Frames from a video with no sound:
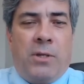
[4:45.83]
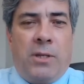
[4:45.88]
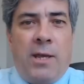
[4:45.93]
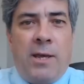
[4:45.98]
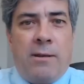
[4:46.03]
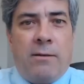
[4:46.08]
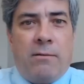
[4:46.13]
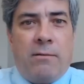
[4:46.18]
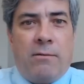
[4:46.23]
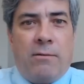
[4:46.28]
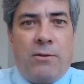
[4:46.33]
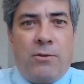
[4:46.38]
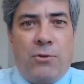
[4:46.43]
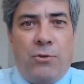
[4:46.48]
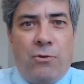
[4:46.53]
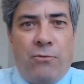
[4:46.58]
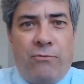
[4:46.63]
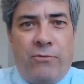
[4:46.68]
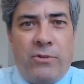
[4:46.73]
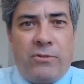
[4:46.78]
But yet,
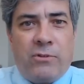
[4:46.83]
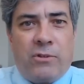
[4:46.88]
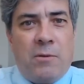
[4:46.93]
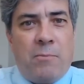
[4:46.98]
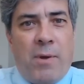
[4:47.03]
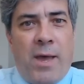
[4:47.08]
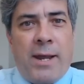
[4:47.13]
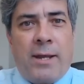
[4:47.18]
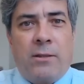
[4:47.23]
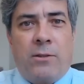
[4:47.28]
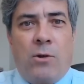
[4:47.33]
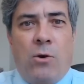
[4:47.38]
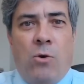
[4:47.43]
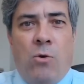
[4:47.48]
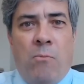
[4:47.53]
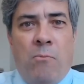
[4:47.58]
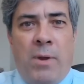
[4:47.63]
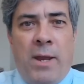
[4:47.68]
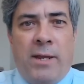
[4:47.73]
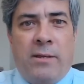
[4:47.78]
you're physically back at
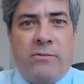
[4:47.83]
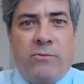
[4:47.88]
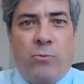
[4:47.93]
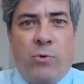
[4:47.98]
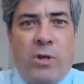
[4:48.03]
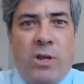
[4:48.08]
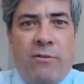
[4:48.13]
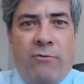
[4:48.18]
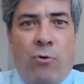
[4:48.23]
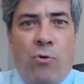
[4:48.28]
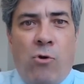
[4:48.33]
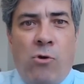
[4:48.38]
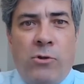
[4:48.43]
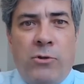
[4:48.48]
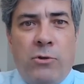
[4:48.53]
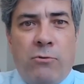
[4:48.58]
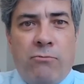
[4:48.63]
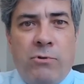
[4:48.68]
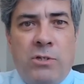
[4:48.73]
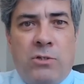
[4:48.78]
the home base where you have
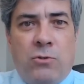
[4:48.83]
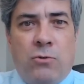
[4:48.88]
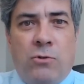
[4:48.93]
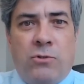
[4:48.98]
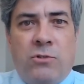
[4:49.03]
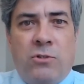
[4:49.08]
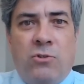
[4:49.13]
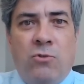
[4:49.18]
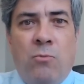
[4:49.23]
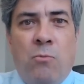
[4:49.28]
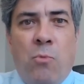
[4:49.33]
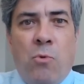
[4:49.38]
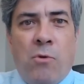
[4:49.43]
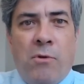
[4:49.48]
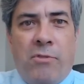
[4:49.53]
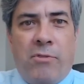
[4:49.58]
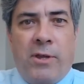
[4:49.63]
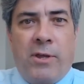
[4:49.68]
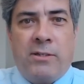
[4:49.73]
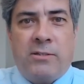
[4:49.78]
all your resources to do
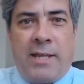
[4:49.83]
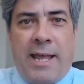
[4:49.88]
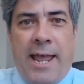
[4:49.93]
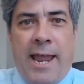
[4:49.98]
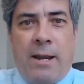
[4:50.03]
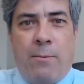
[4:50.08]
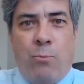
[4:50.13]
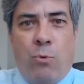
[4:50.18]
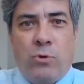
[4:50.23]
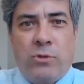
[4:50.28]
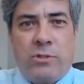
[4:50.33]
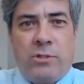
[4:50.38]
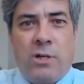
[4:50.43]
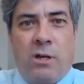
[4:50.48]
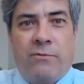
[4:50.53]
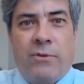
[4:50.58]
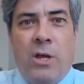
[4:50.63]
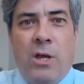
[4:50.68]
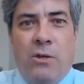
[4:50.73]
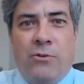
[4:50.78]
more things, add more
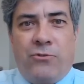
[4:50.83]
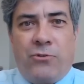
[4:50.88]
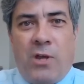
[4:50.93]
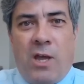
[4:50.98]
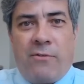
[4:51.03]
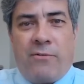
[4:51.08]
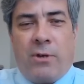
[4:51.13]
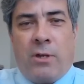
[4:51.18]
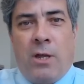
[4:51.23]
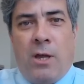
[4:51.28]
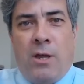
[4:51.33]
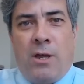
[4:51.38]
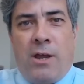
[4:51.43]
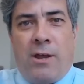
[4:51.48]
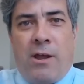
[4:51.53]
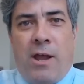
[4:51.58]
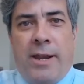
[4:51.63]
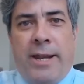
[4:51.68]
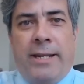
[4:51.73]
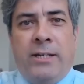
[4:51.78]
stuff. So you have a,
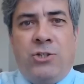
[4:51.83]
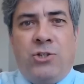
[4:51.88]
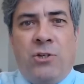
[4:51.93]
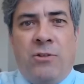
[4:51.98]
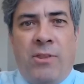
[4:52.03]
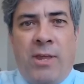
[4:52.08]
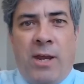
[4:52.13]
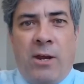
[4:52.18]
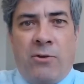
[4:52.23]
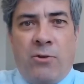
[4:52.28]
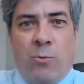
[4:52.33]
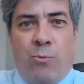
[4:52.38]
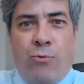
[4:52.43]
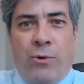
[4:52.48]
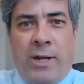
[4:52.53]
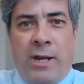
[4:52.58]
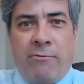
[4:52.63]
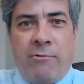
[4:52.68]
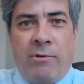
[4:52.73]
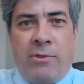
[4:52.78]
an engine there.
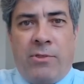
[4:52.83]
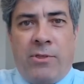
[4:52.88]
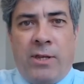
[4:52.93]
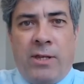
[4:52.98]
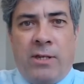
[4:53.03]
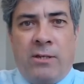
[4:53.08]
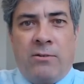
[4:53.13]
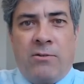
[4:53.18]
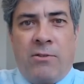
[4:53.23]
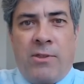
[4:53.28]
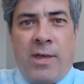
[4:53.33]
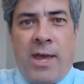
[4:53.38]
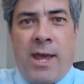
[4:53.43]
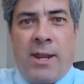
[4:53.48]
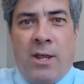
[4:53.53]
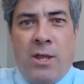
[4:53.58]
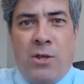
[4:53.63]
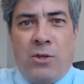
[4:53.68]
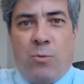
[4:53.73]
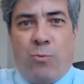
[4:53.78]
You bring everything into
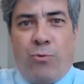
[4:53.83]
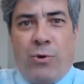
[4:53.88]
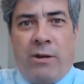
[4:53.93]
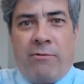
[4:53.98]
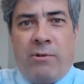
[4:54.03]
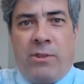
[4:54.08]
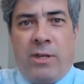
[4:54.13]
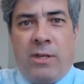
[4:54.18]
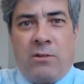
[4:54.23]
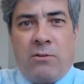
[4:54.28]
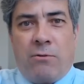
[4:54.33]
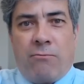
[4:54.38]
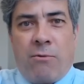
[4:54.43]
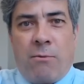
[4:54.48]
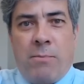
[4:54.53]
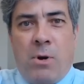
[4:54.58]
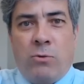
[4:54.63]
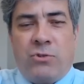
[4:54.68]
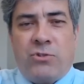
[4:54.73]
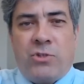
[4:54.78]
that. You bring everything into the
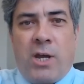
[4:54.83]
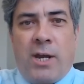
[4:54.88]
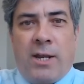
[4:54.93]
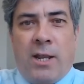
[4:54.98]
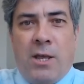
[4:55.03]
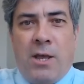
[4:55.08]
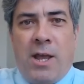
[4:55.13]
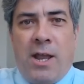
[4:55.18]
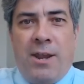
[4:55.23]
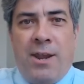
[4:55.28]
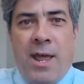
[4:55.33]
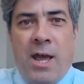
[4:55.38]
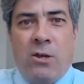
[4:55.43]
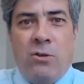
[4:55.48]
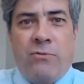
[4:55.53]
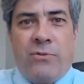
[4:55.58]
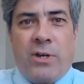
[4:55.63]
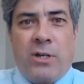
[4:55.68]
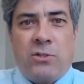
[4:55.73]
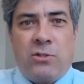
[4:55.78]
remote site. And
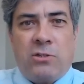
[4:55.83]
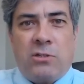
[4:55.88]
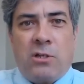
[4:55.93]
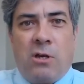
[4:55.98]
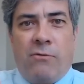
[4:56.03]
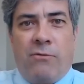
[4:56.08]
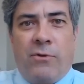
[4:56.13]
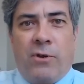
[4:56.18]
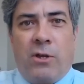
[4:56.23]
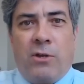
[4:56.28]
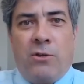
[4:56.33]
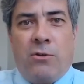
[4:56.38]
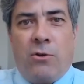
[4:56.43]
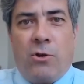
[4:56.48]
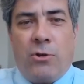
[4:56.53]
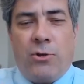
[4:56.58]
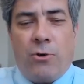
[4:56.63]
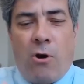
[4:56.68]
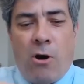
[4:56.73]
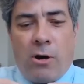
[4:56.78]
now you've got yourself,
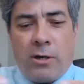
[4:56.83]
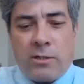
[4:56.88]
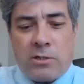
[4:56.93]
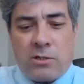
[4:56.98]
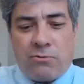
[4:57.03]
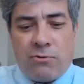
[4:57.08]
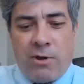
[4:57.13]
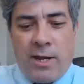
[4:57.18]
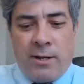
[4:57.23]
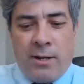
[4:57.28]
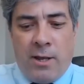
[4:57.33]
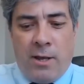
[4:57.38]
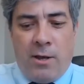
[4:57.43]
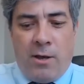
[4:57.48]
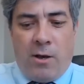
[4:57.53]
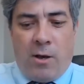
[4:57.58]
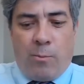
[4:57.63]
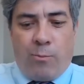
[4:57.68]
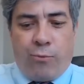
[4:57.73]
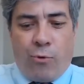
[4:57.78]
you, you orchestrate
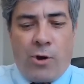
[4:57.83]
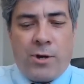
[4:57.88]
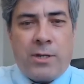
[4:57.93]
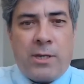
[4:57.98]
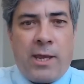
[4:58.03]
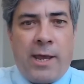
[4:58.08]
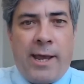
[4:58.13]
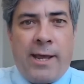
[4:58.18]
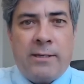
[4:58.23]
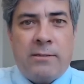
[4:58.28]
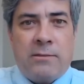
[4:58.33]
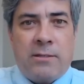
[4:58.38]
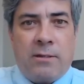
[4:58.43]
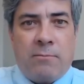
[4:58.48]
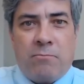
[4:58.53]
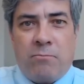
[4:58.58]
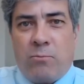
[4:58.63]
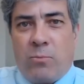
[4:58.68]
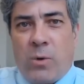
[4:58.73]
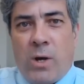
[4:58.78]
a
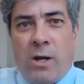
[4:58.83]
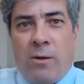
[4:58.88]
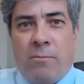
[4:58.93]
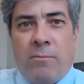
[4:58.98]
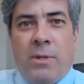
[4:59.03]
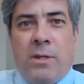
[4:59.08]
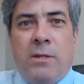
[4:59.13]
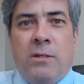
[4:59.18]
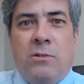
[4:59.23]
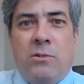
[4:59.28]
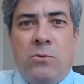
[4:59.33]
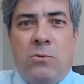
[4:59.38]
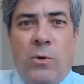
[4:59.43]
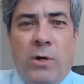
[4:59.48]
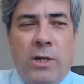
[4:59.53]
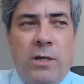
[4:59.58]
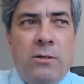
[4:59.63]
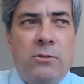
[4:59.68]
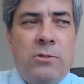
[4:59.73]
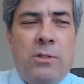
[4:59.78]
broadcast that, well,
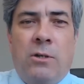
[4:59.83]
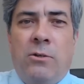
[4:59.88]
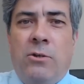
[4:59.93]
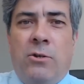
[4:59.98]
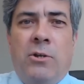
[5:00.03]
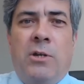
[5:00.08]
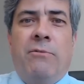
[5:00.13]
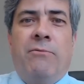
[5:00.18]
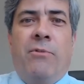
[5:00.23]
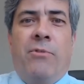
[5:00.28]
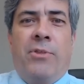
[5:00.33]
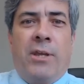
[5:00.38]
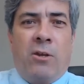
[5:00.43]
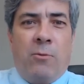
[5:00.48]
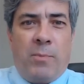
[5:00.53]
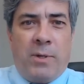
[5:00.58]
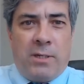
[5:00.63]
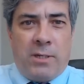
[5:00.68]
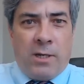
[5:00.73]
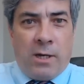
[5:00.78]
twenty years ago, you couldn't even
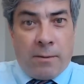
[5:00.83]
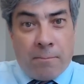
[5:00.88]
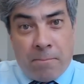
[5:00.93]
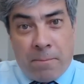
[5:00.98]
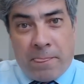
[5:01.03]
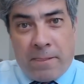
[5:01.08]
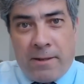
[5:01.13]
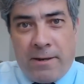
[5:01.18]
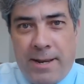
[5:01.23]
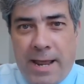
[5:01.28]
think it'd be done.